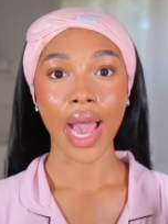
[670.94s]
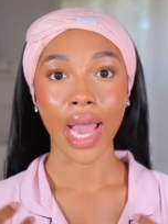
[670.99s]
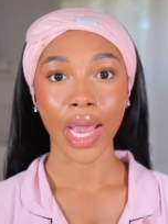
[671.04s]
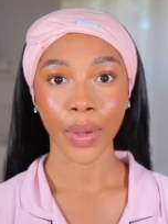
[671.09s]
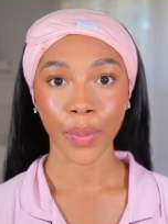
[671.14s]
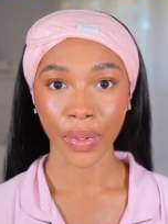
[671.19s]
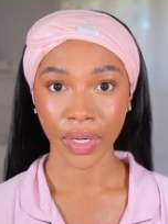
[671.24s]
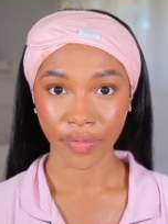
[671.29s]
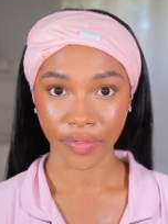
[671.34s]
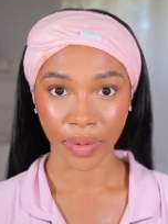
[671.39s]

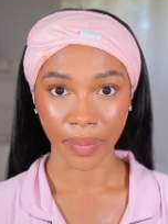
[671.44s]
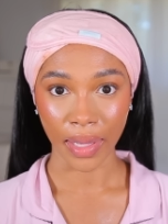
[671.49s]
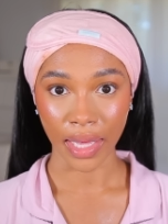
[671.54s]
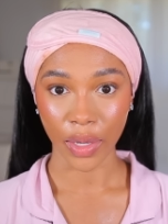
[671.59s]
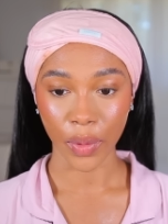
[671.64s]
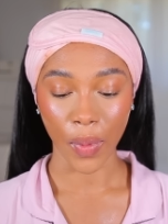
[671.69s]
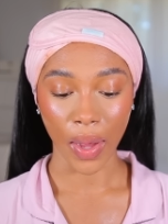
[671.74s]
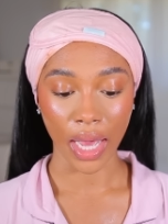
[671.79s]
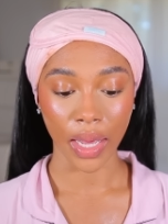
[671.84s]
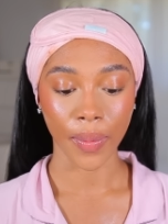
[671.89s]
I want to
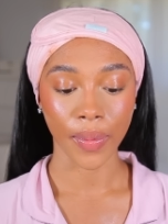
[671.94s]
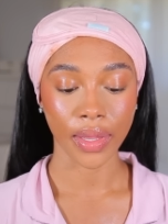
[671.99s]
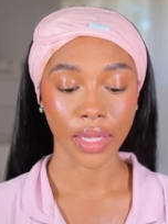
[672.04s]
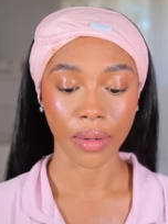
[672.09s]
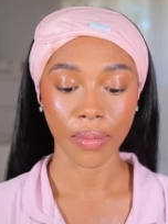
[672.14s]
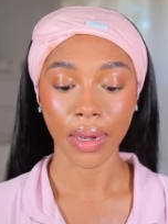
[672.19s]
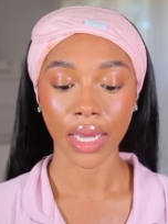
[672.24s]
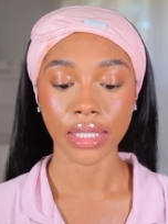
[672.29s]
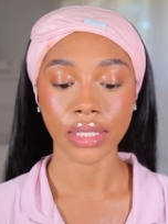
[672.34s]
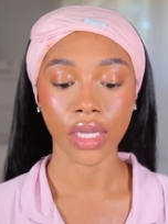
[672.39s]
remain quiet
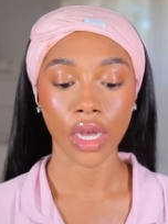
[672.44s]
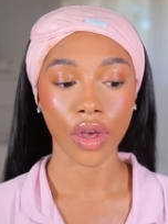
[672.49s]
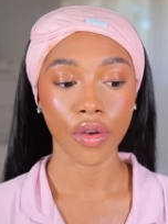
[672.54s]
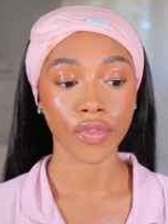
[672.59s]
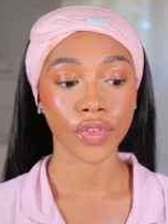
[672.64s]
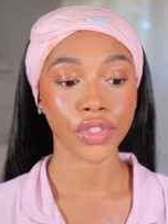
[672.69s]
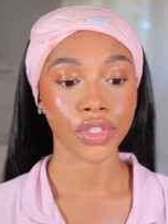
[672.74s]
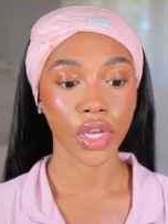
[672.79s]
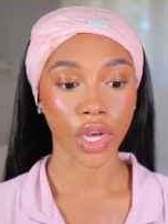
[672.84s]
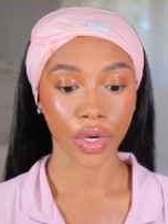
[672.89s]
within
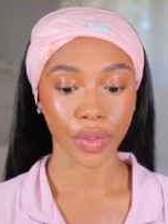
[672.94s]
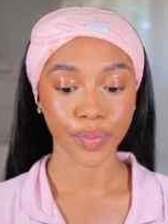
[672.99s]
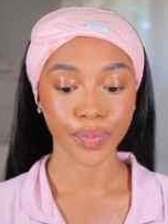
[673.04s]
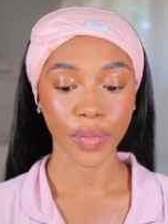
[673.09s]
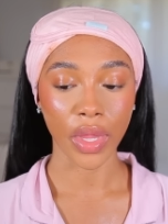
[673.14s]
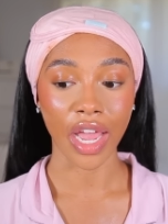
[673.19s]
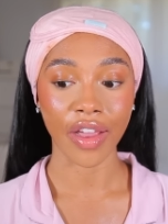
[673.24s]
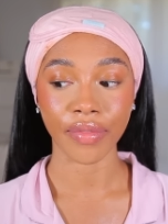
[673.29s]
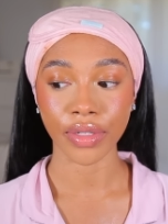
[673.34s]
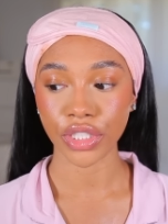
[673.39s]
myself. So
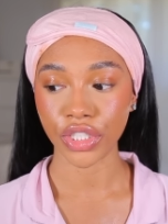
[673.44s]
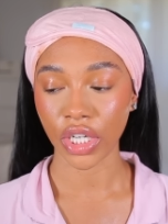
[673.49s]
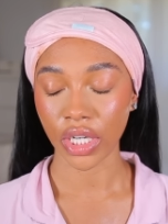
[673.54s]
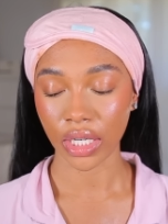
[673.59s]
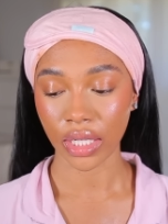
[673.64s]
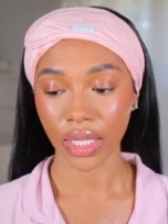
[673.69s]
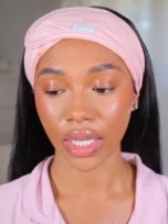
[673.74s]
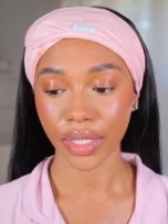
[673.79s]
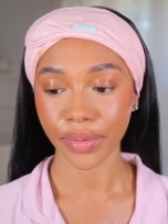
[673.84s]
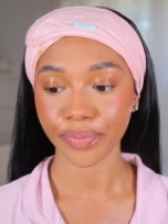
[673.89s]
I've been
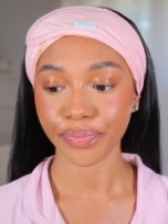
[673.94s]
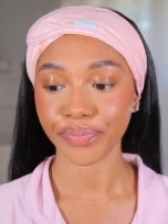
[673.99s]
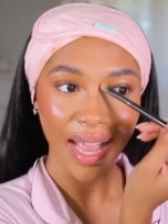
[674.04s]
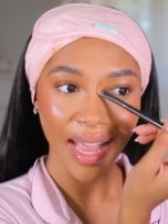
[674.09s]
journaling.